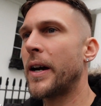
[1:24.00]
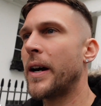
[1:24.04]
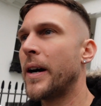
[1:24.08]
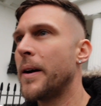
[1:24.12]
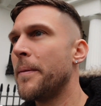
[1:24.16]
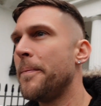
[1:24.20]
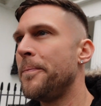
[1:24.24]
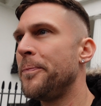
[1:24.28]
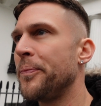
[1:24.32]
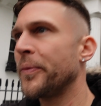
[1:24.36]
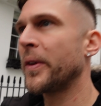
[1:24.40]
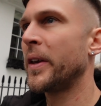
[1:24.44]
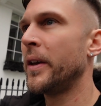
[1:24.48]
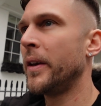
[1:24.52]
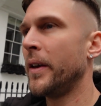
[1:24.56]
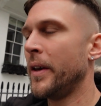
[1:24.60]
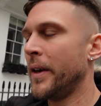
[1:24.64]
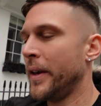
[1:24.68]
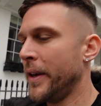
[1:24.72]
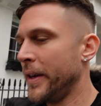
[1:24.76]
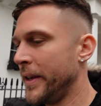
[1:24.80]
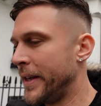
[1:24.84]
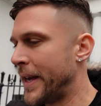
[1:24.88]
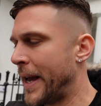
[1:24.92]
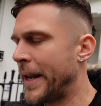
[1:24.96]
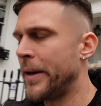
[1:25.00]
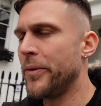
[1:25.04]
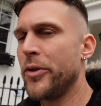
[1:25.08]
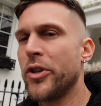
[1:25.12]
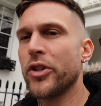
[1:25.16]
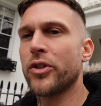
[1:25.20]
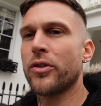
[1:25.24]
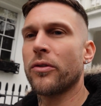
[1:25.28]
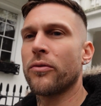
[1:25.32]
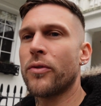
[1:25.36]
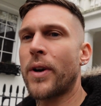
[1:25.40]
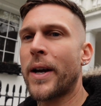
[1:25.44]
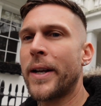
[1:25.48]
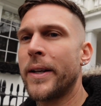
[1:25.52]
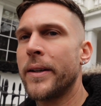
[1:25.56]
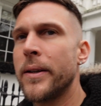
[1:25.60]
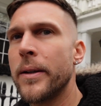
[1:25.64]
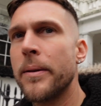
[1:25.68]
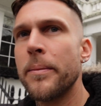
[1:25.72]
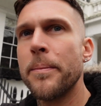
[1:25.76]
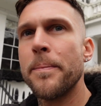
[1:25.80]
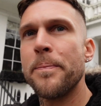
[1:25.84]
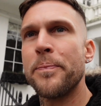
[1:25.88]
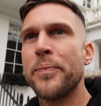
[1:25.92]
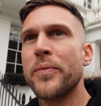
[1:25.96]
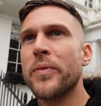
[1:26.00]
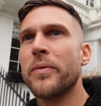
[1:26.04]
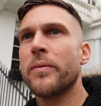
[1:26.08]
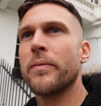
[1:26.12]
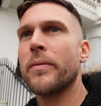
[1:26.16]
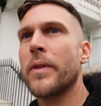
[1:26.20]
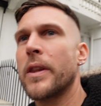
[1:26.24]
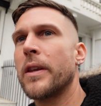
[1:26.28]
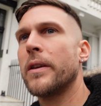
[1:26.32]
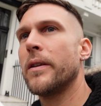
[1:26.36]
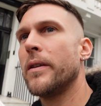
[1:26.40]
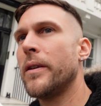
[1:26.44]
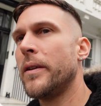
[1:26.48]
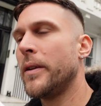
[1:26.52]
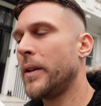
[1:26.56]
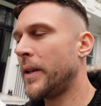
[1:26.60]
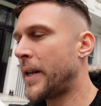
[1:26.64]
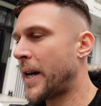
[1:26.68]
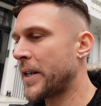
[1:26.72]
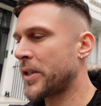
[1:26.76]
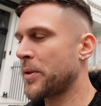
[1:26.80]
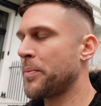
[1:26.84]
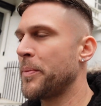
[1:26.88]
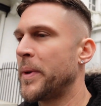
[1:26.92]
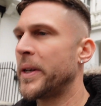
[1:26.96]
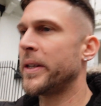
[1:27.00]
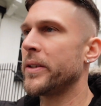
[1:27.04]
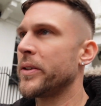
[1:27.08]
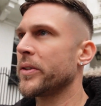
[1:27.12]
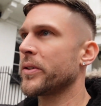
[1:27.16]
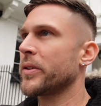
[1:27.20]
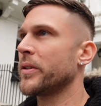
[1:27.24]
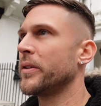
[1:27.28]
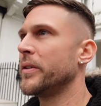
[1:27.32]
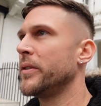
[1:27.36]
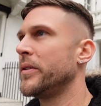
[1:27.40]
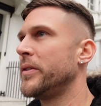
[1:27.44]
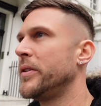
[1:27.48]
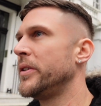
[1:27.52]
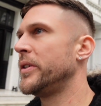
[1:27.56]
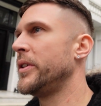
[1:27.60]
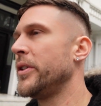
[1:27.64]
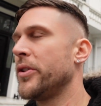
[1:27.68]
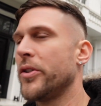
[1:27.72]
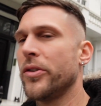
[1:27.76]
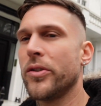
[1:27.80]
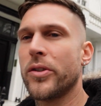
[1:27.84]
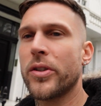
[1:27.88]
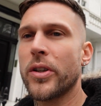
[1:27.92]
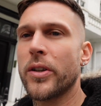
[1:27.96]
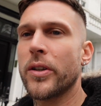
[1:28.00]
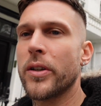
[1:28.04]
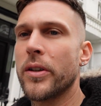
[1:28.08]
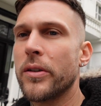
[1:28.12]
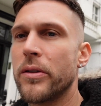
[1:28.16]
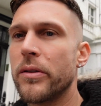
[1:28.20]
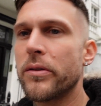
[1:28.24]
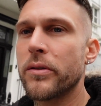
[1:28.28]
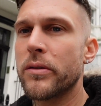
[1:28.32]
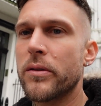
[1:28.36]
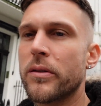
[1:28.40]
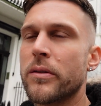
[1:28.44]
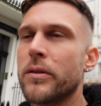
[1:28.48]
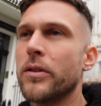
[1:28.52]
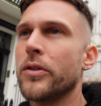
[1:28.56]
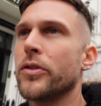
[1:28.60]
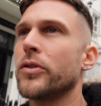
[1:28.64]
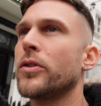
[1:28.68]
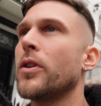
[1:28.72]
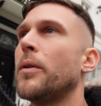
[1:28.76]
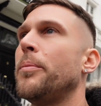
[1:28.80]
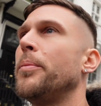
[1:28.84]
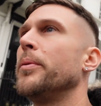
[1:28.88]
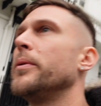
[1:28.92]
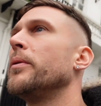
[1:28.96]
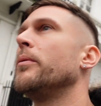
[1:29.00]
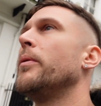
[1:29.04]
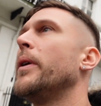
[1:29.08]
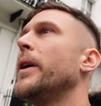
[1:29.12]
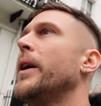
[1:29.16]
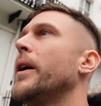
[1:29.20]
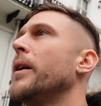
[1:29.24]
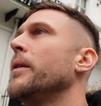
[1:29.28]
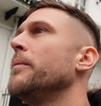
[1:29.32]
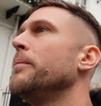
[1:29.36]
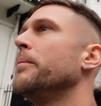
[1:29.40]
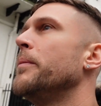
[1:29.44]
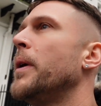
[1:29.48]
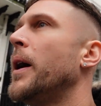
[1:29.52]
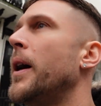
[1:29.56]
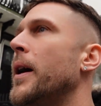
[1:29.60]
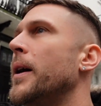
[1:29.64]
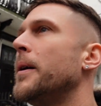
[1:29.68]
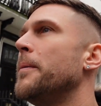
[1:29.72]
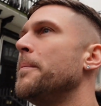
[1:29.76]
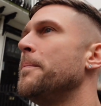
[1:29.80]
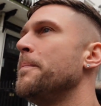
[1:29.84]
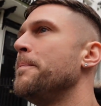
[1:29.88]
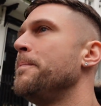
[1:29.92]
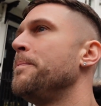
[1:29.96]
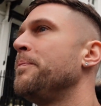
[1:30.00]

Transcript: Um, yeah, and it was just a random last minute decision to, to stop on the way home. Um,